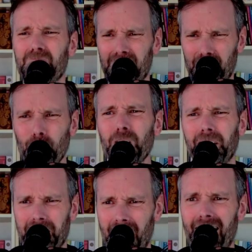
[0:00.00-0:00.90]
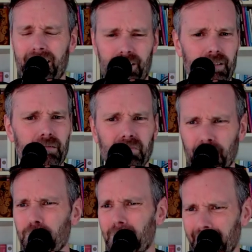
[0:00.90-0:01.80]
really nice. Like
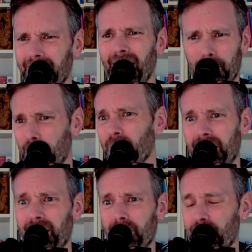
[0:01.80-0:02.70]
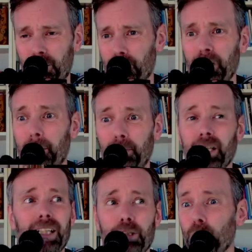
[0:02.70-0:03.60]
really nice. Pretty. Just really
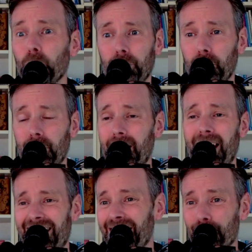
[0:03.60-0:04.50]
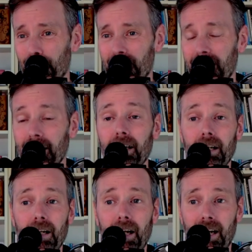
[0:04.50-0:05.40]
pretty. Cool to look at. Interesting.
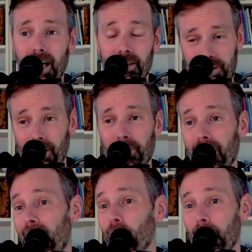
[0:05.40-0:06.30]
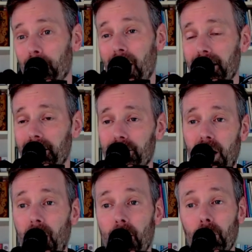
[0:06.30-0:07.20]
Stuff that I want to practice.
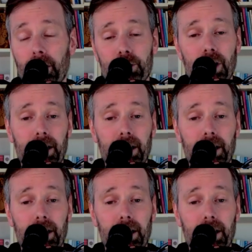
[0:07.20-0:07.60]
I want to check it